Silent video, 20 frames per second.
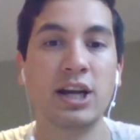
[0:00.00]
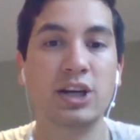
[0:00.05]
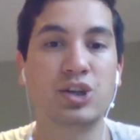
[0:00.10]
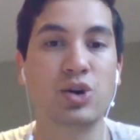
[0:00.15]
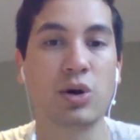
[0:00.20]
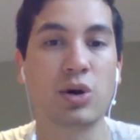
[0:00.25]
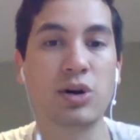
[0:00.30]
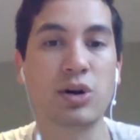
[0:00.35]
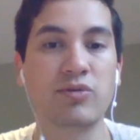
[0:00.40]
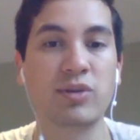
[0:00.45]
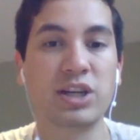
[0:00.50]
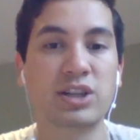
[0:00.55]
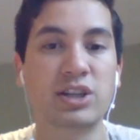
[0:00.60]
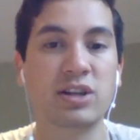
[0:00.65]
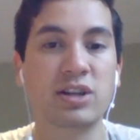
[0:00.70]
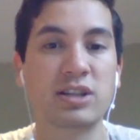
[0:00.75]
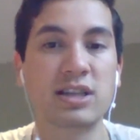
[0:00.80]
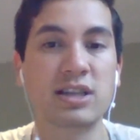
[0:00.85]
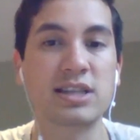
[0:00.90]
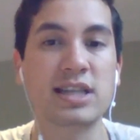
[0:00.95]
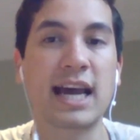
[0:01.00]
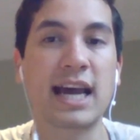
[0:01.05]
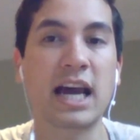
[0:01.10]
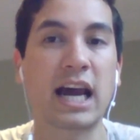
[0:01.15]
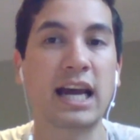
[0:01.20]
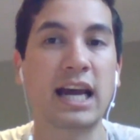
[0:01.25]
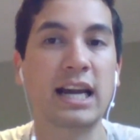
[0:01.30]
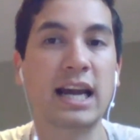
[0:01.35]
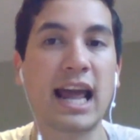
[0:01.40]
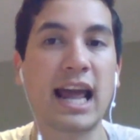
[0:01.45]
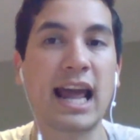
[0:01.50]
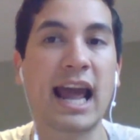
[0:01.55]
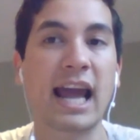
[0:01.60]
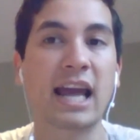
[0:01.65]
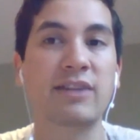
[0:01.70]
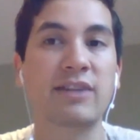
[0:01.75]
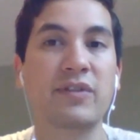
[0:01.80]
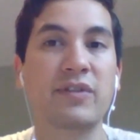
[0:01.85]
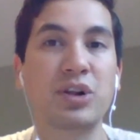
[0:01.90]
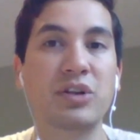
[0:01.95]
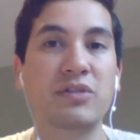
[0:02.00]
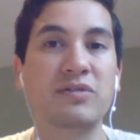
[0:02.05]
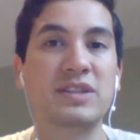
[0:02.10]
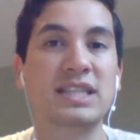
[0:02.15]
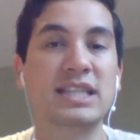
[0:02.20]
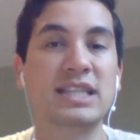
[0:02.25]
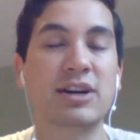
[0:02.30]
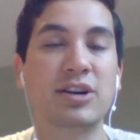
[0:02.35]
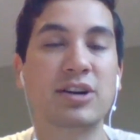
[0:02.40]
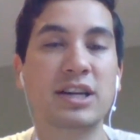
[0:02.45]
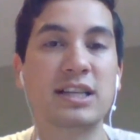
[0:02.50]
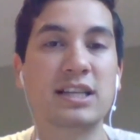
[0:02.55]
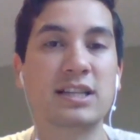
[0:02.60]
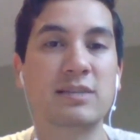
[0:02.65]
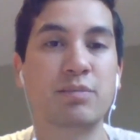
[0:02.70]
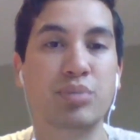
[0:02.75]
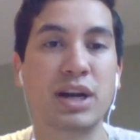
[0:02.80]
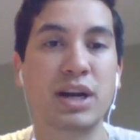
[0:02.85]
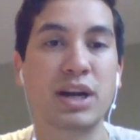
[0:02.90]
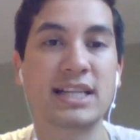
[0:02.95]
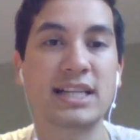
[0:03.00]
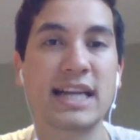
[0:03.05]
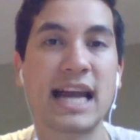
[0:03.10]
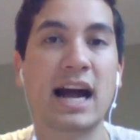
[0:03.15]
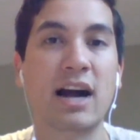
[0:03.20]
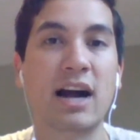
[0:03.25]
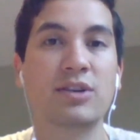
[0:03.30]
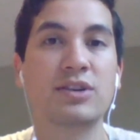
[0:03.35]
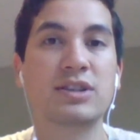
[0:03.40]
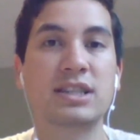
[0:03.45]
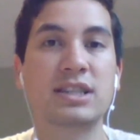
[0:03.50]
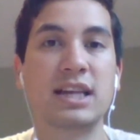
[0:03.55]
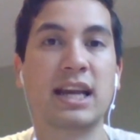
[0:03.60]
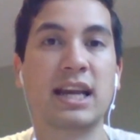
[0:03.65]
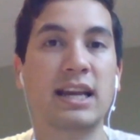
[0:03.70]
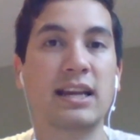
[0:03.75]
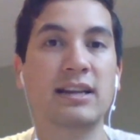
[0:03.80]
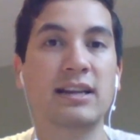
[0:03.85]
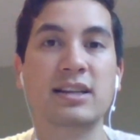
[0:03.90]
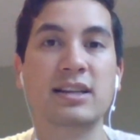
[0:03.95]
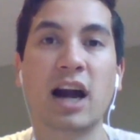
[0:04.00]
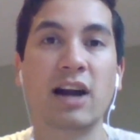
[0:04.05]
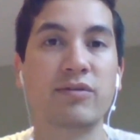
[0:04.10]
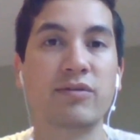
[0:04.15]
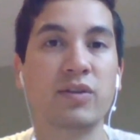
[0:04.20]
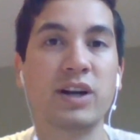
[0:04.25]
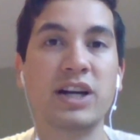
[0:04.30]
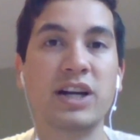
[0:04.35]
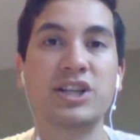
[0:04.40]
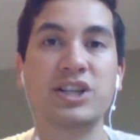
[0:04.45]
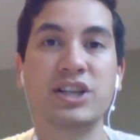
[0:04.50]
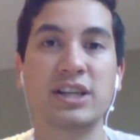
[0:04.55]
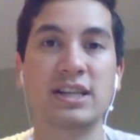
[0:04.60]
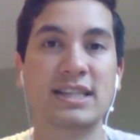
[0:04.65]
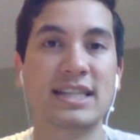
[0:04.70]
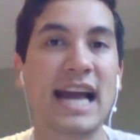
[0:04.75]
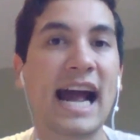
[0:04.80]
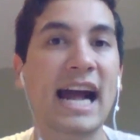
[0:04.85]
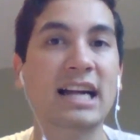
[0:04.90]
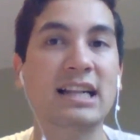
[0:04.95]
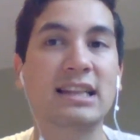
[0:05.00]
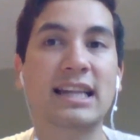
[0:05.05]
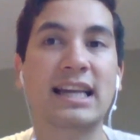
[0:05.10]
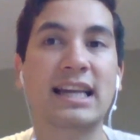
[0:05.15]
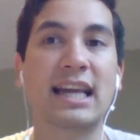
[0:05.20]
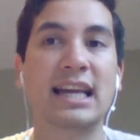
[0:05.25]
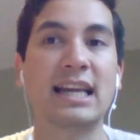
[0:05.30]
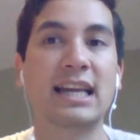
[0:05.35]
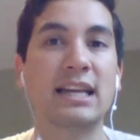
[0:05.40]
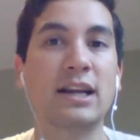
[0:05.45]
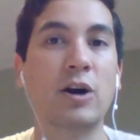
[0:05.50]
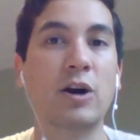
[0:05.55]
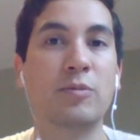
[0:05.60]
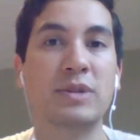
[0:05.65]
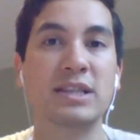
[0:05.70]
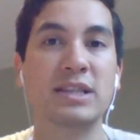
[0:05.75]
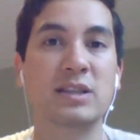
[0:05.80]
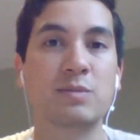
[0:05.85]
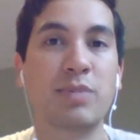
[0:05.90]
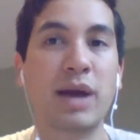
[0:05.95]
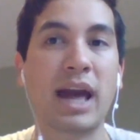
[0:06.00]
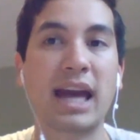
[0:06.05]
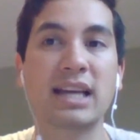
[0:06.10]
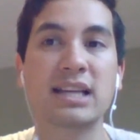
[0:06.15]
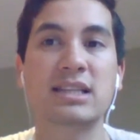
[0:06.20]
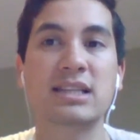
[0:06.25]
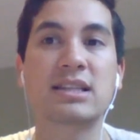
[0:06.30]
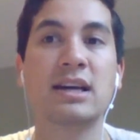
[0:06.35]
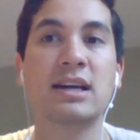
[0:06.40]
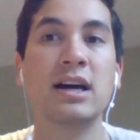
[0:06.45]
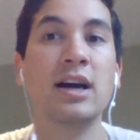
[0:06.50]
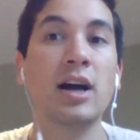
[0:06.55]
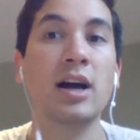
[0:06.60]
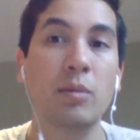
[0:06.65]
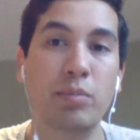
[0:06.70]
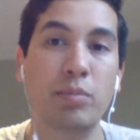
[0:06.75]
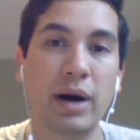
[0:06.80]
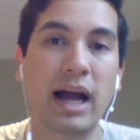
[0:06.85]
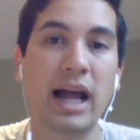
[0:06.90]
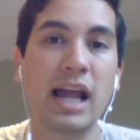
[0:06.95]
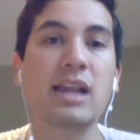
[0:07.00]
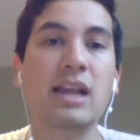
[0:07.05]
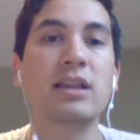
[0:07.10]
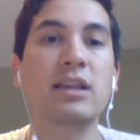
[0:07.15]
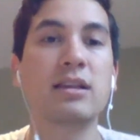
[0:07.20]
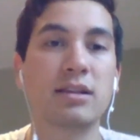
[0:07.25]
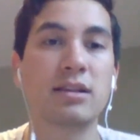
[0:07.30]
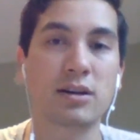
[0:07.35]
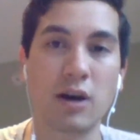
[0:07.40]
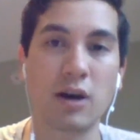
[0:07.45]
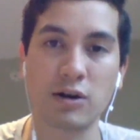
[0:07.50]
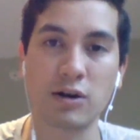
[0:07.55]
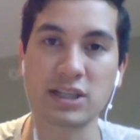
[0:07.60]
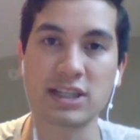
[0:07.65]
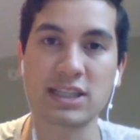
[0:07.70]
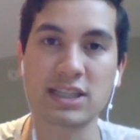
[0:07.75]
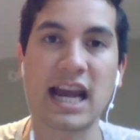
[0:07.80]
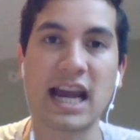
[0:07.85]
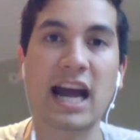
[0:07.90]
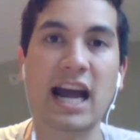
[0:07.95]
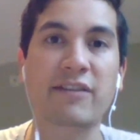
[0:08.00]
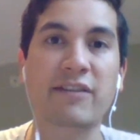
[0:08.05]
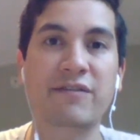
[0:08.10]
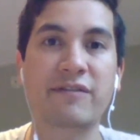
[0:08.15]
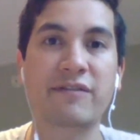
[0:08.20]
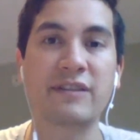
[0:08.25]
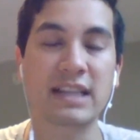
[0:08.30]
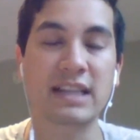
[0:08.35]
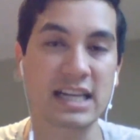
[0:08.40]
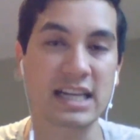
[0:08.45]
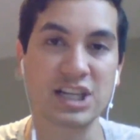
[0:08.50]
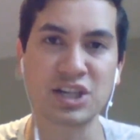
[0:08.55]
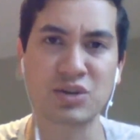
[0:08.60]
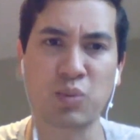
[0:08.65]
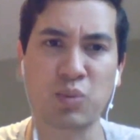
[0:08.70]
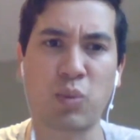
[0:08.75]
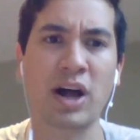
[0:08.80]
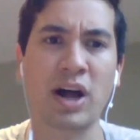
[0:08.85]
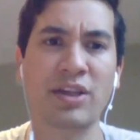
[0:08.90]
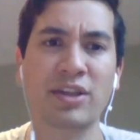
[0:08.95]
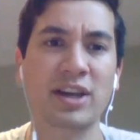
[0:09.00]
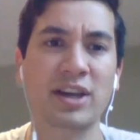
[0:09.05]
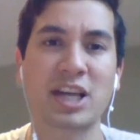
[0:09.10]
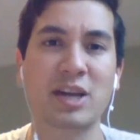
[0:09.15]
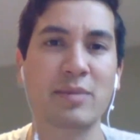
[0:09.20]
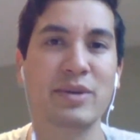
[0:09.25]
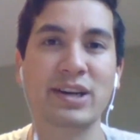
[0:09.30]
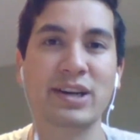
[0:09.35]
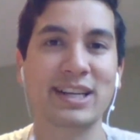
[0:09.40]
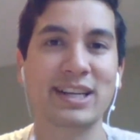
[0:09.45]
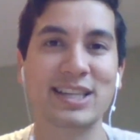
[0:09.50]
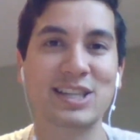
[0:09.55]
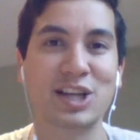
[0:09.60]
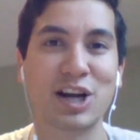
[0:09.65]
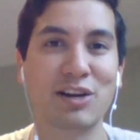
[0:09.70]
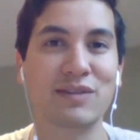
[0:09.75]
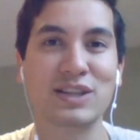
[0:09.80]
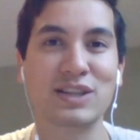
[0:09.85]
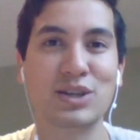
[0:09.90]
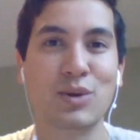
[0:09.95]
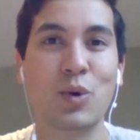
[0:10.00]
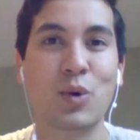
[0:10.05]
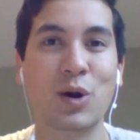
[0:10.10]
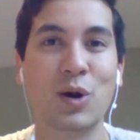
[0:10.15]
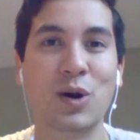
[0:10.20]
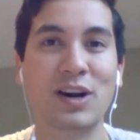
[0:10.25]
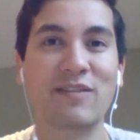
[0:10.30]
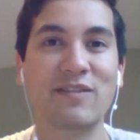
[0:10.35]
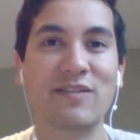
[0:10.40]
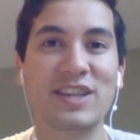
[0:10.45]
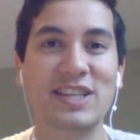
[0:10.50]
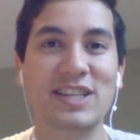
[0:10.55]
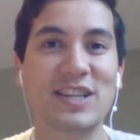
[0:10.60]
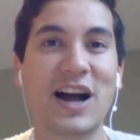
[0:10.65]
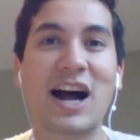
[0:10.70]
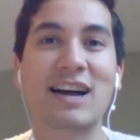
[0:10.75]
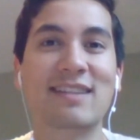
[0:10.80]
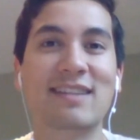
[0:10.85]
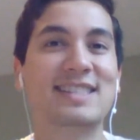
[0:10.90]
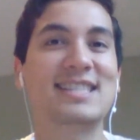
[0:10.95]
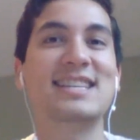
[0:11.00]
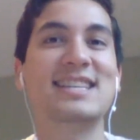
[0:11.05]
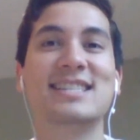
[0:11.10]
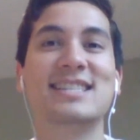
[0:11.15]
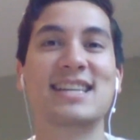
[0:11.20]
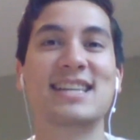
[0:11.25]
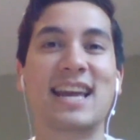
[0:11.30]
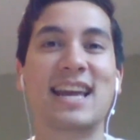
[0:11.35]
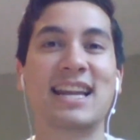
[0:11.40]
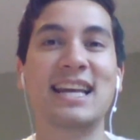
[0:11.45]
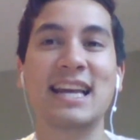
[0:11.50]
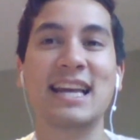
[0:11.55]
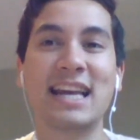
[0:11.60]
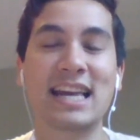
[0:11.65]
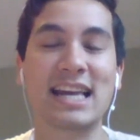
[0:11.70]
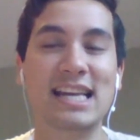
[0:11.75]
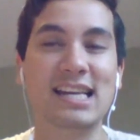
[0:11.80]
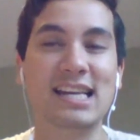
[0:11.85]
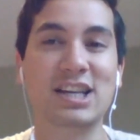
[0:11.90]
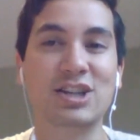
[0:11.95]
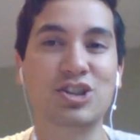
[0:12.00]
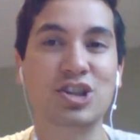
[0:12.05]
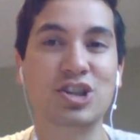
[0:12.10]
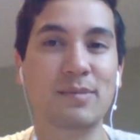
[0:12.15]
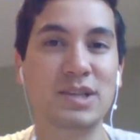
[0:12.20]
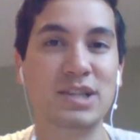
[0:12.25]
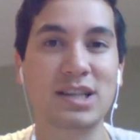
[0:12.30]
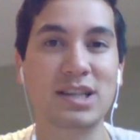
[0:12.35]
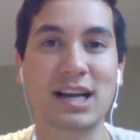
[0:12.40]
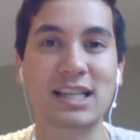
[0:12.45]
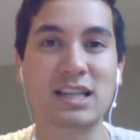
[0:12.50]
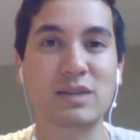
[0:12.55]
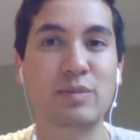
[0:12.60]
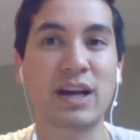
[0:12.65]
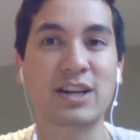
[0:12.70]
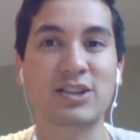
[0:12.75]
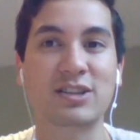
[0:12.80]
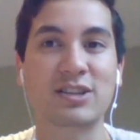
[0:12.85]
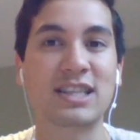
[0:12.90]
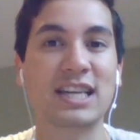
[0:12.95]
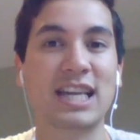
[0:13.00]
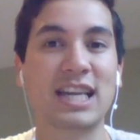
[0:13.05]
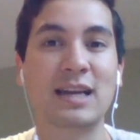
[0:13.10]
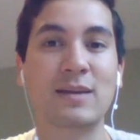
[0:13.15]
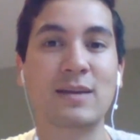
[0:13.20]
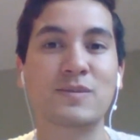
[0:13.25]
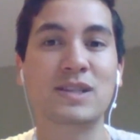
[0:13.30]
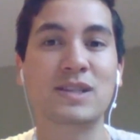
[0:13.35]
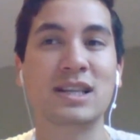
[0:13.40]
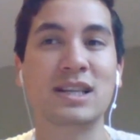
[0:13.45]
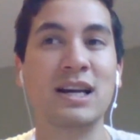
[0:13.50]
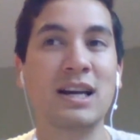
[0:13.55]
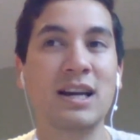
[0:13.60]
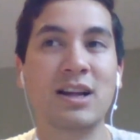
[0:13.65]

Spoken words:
Jordan Richards has had a handful of serious breakdowns in coverage and tackling in open space, but coaching staff, he just won the Community Service Award of this offseason. He contributes on special teams.